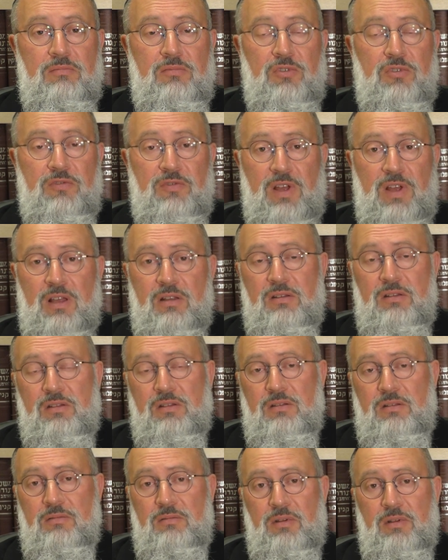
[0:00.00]

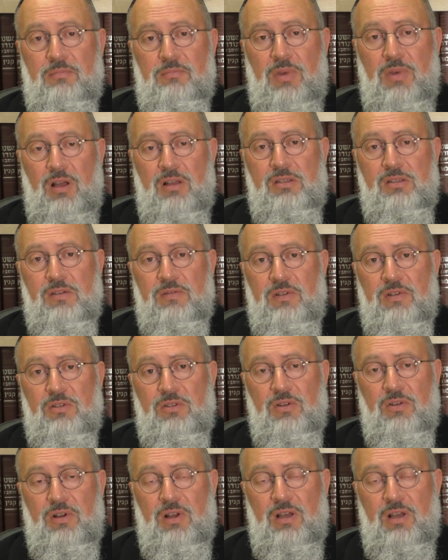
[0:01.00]
profound parts of the
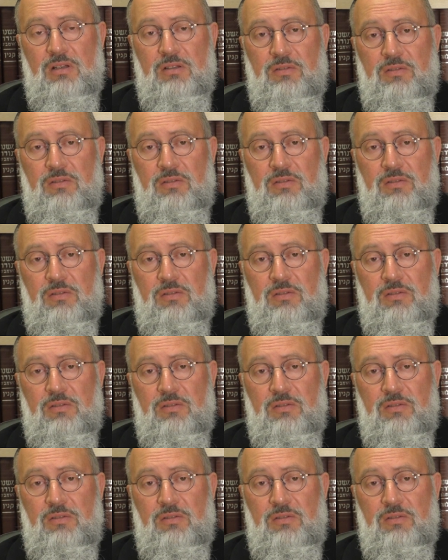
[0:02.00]
Torah.